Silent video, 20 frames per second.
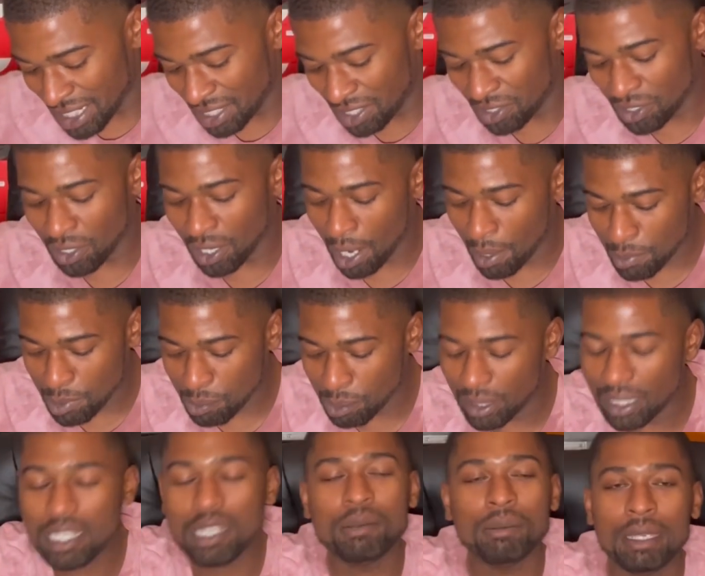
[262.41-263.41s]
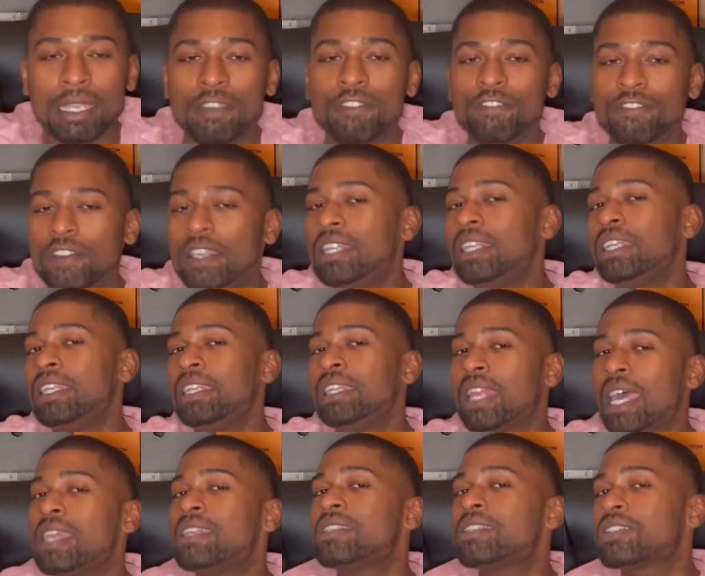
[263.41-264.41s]
You know, they was putting them infinity
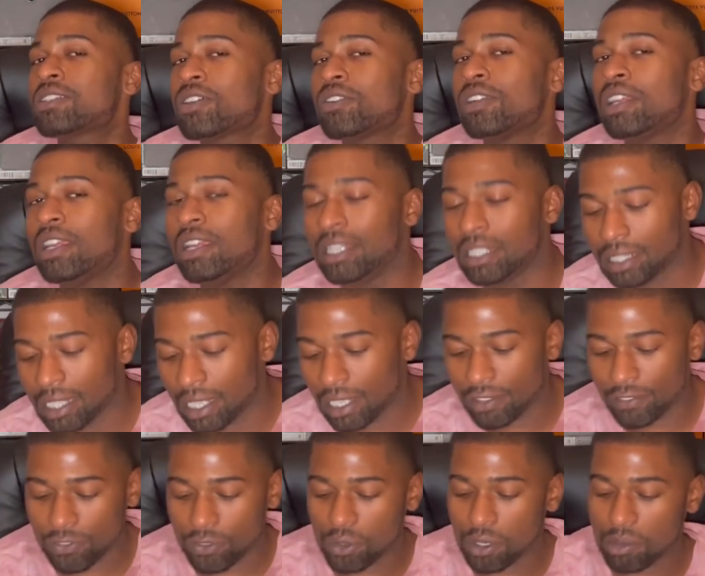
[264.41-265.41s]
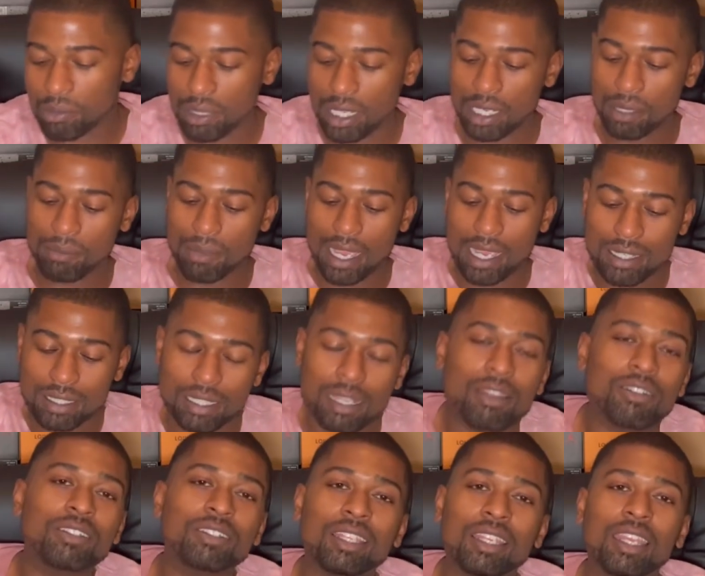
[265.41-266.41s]
laces on everything for a minute, man. Shout
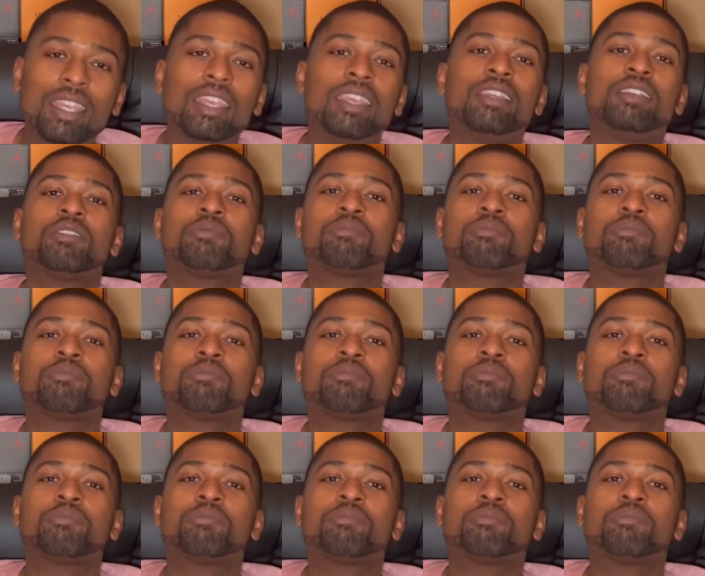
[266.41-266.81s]
out to these,